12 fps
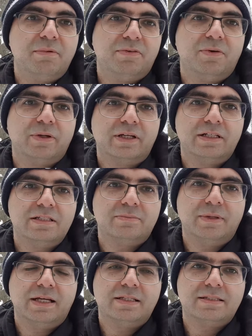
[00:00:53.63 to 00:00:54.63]
before
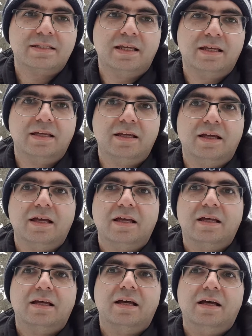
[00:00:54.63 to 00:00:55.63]
Christmas,
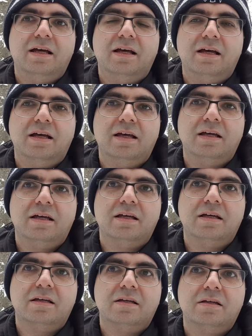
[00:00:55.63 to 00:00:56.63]

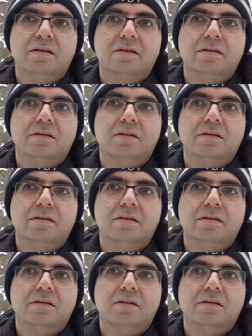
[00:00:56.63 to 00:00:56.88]
uh,